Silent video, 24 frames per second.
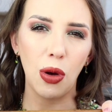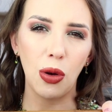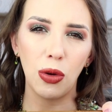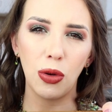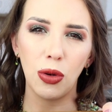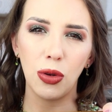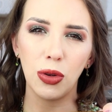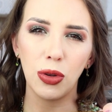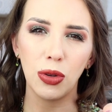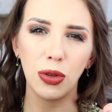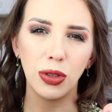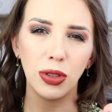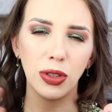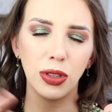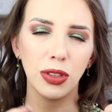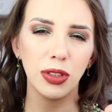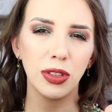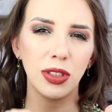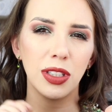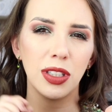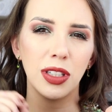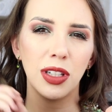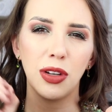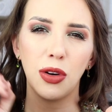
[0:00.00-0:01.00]

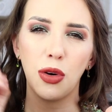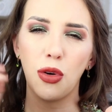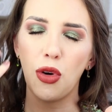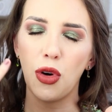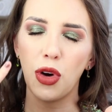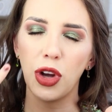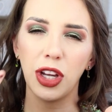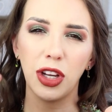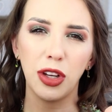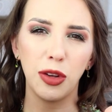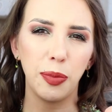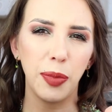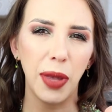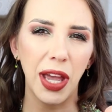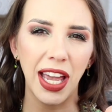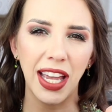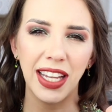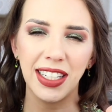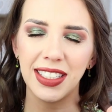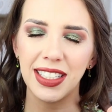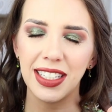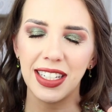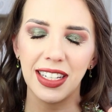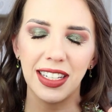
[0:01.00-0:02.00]
old oil
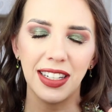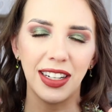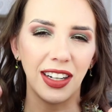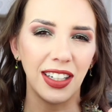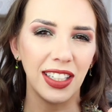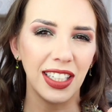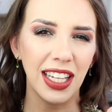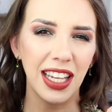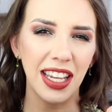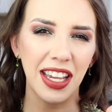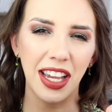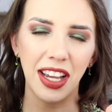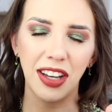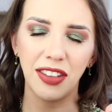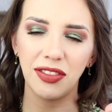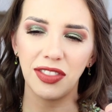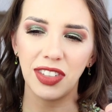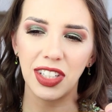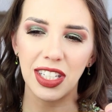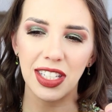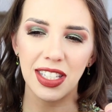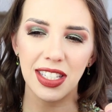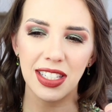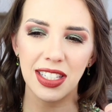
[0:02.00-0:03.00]
painted on
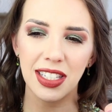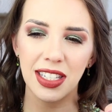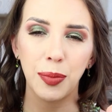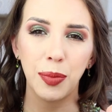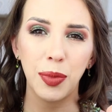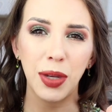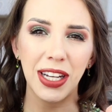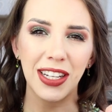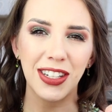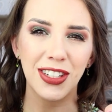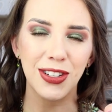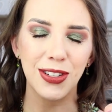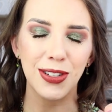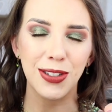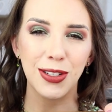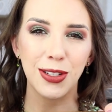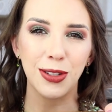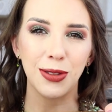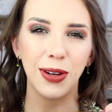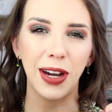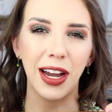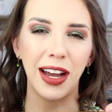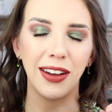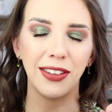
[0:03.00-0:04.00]
canvas pictures
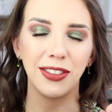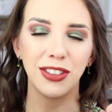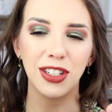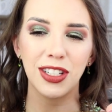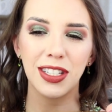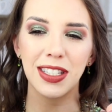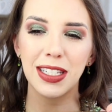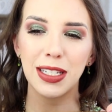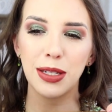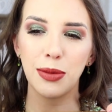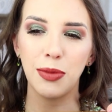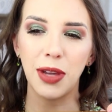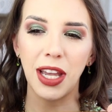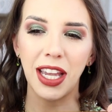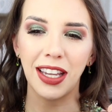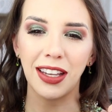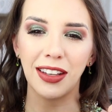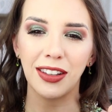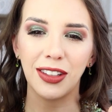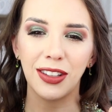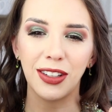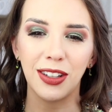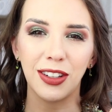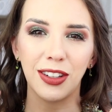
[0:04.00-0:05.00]
around just to make
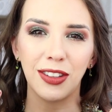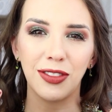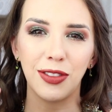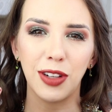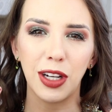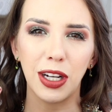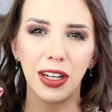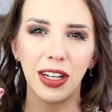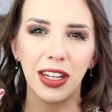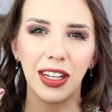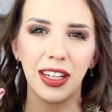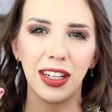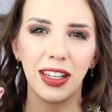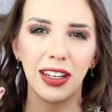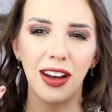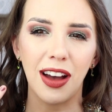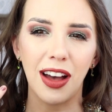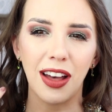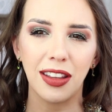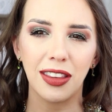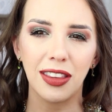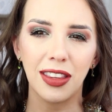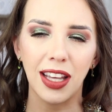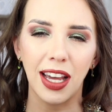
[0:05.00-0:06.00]
it look very
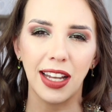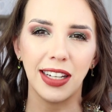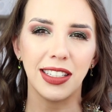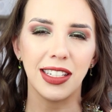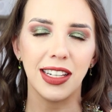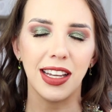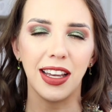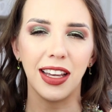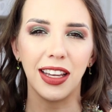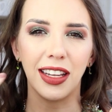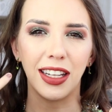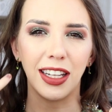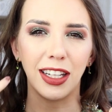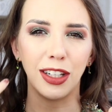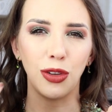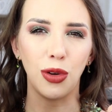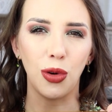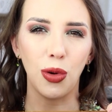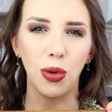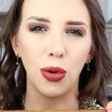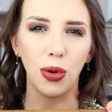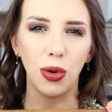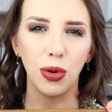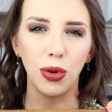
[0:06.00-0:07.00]
authentic and
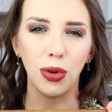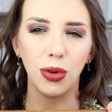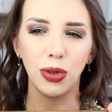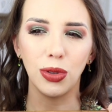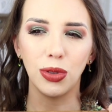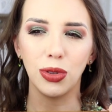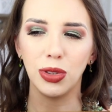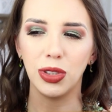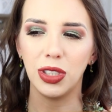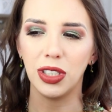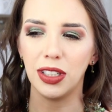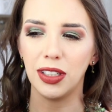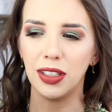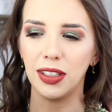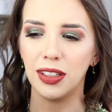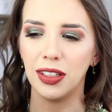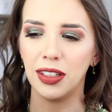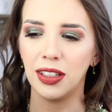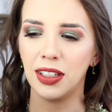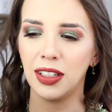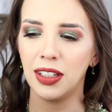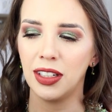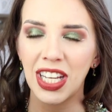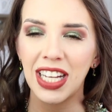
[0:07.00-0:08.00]
old
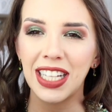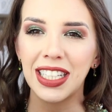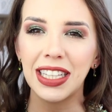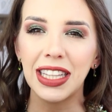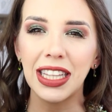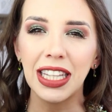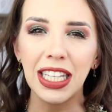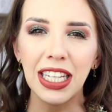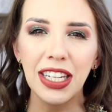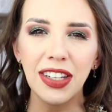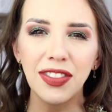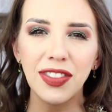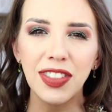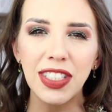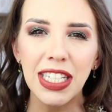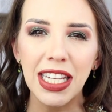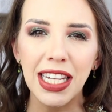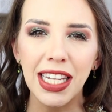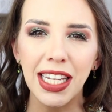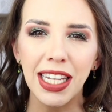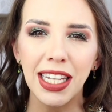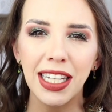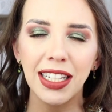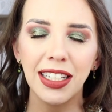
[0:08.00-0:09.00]
and lived
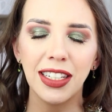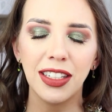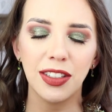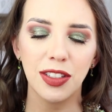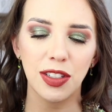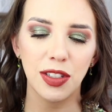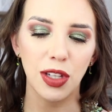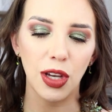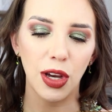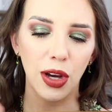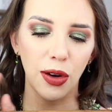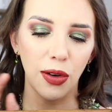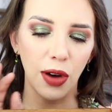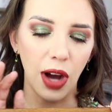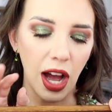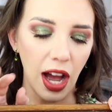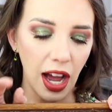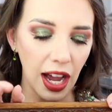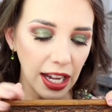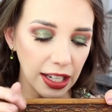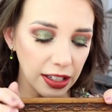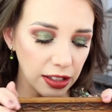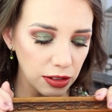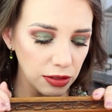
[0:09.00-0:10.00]
in. So
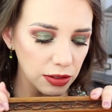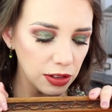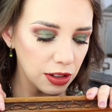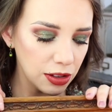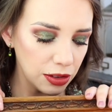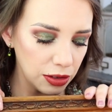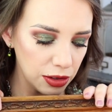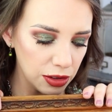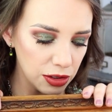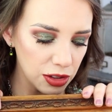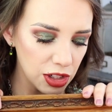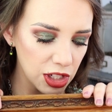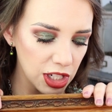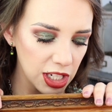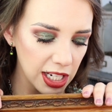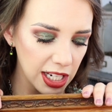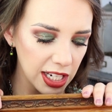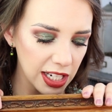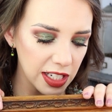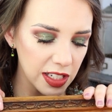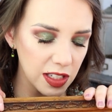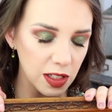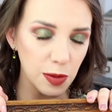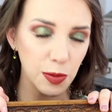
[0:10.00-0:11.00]
I don't know who she
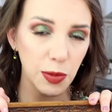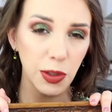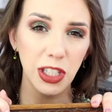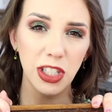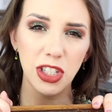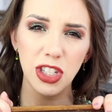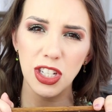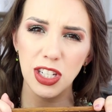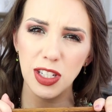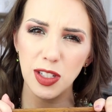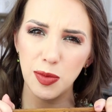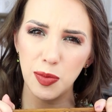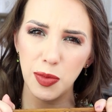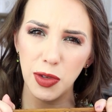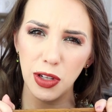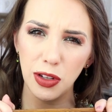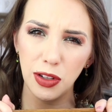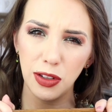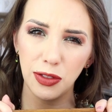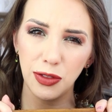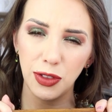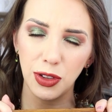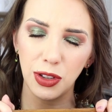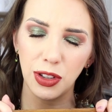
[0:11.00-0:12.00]
is, but she's
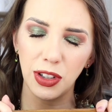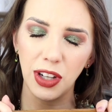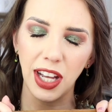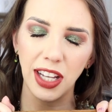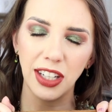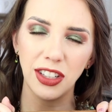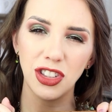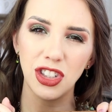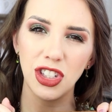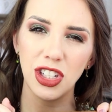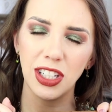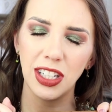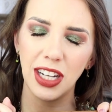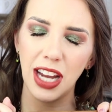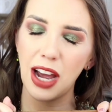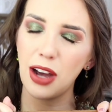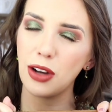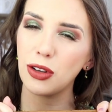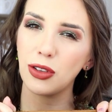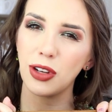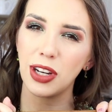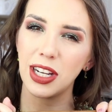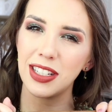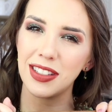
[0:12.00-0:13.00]
beautiful and she
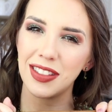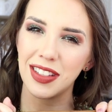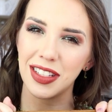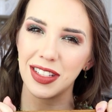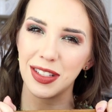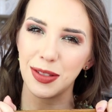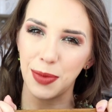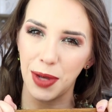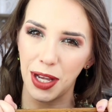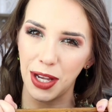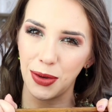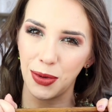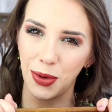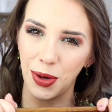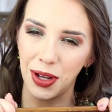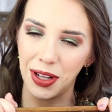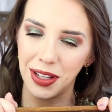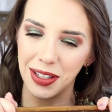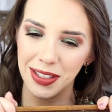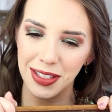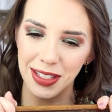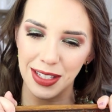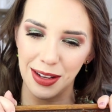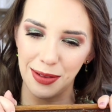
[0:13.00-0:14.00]
now graces my
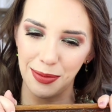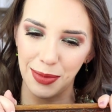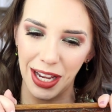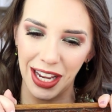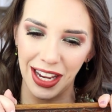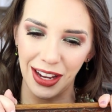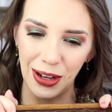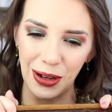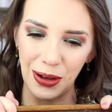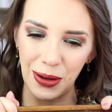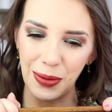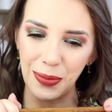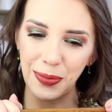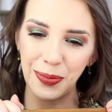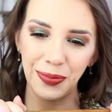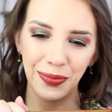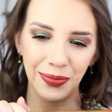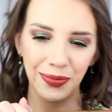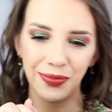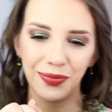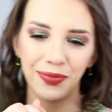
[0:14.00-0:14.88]
walls in my home.